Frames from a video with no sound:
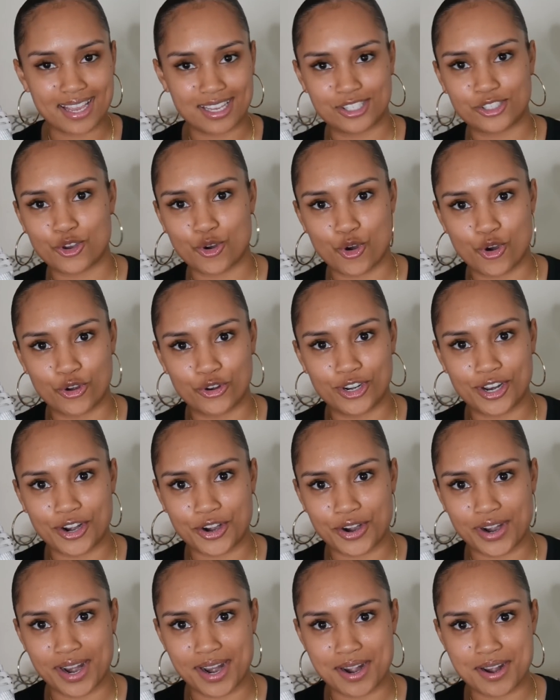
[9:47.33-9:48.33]
school
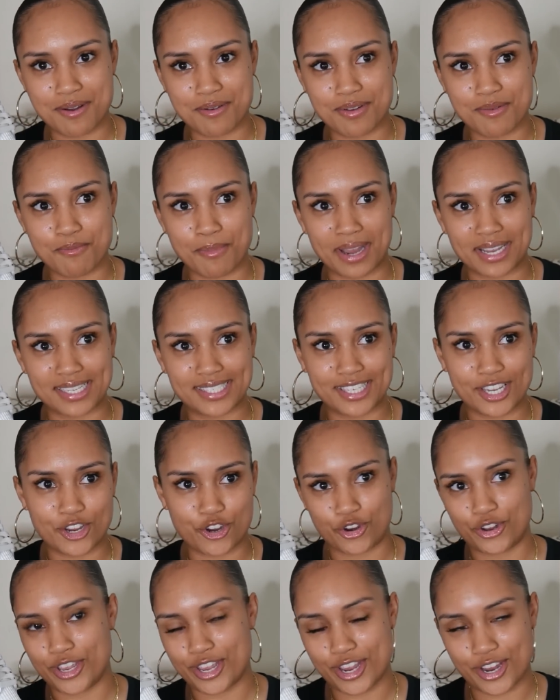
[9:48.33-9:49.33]
during my
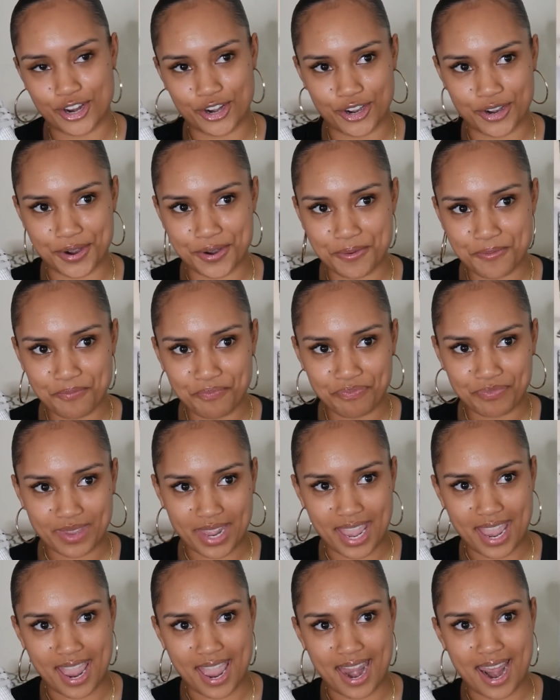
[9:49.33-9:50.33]
senior year,
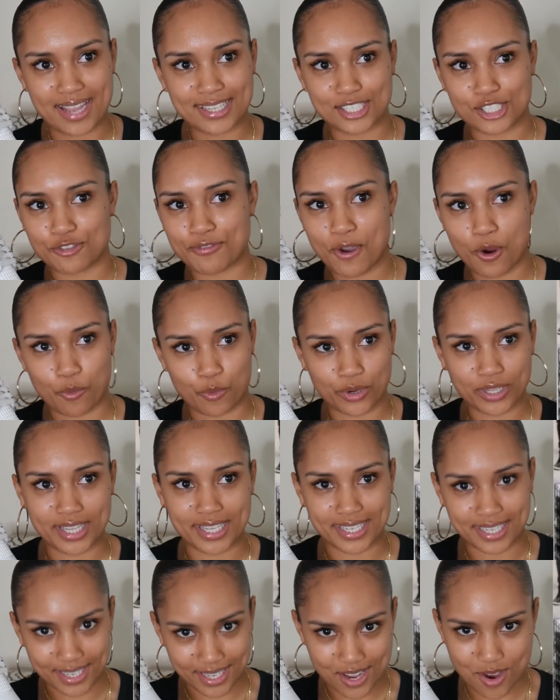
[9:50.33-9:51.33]
and I just felt
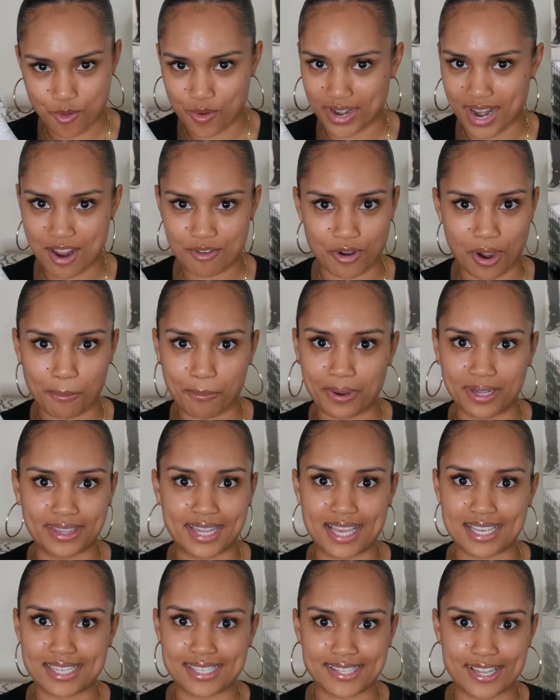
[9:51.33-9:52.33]
really good whenever I put
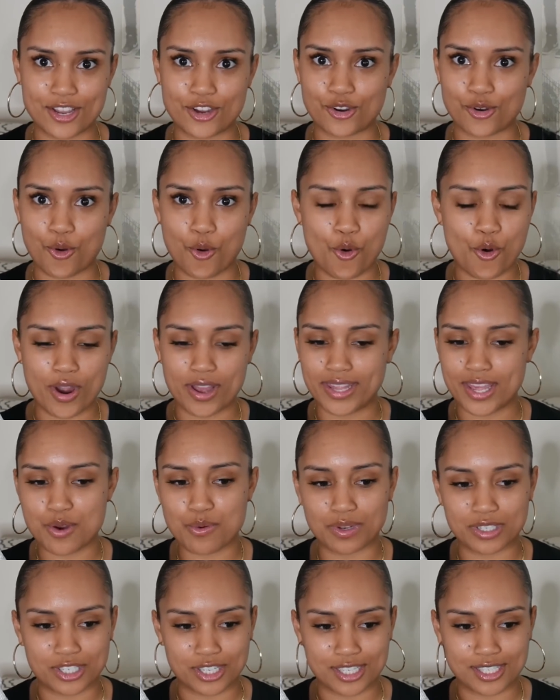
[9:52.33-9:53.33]
that sneaker on. They
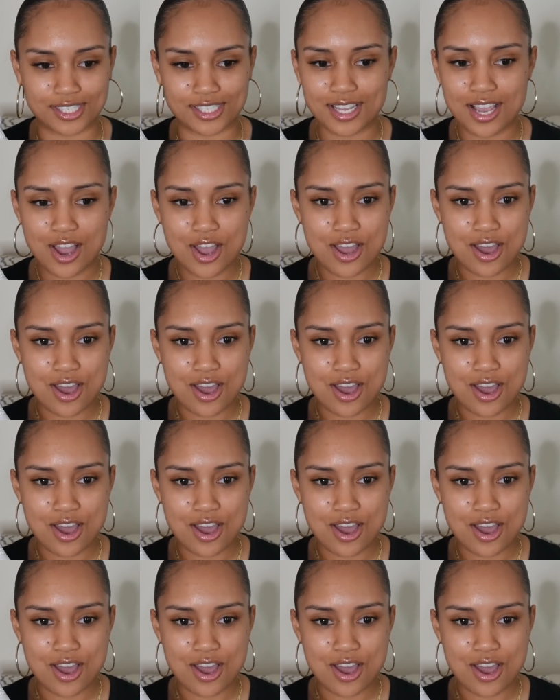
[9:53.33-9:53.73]
were just